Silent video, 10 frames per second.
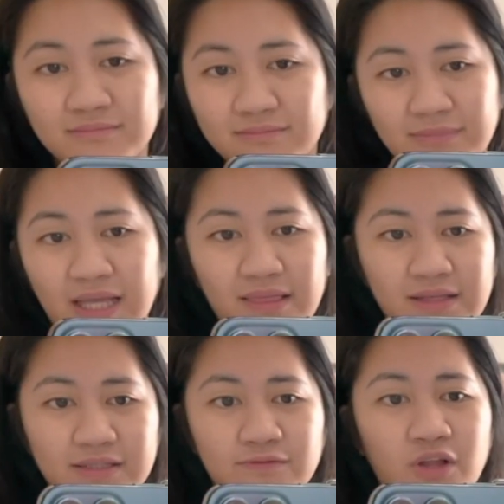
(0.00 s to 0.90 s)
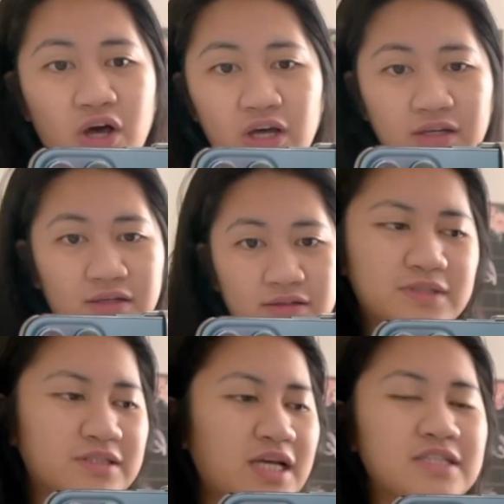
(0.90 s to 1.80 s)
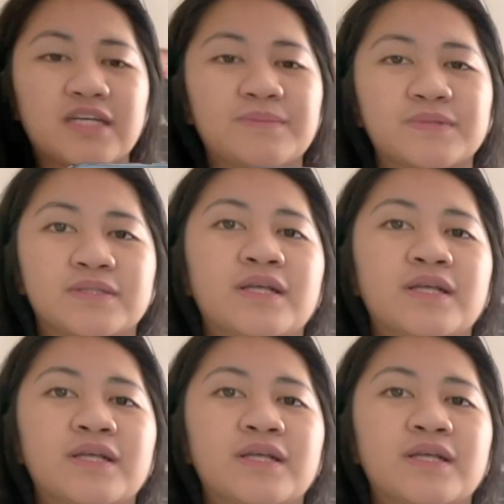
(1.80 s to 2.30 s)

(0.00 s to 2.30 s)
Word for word: make this vlog 10 times